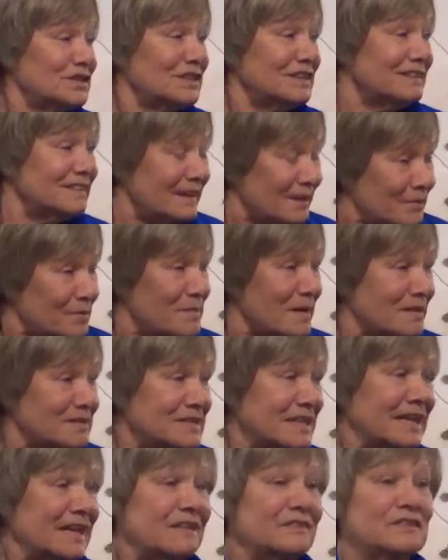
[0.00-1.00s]
and they were about
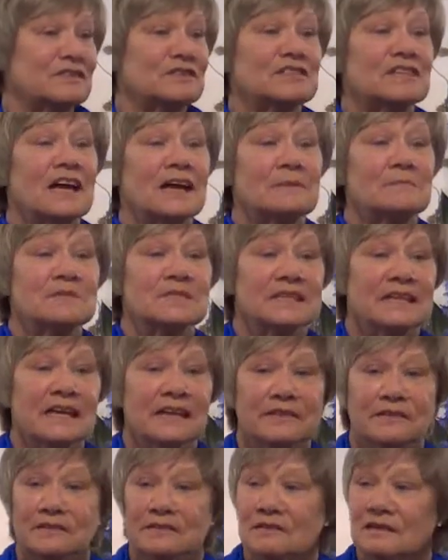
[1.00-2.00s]
to end their time
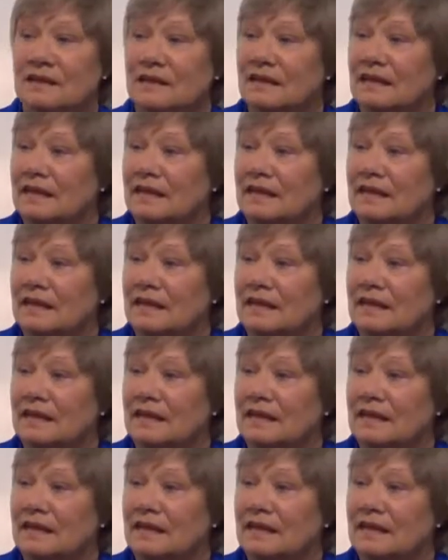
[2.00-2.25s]
together,